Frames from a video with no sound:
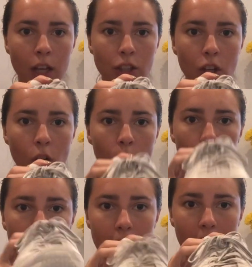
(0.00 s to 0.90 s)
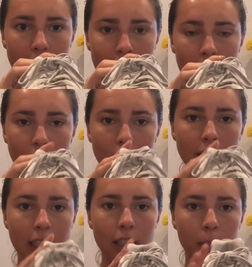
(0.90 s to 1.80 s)
So that's the
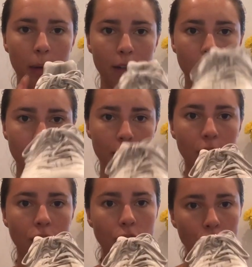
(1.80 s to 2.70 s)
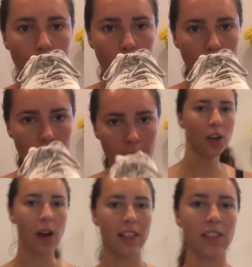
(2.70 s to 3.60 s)
difference. These are perfect for the neutral runner.
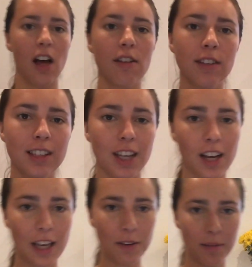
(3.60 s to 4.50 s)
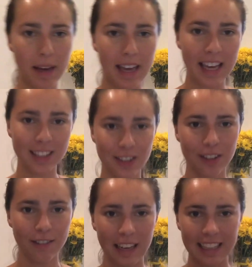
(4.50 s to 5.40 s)
I love talking with my hands, so
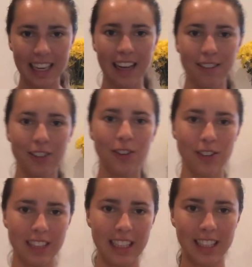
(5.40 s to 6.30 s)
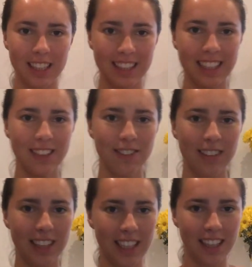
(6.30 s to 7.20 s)
the fact that I have to hold sneakers is
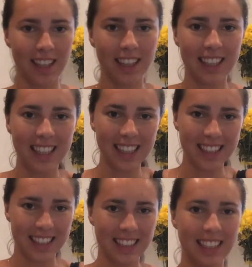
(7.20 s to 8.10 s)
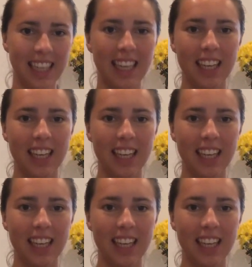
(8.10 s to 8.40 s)
really hard. So it's like,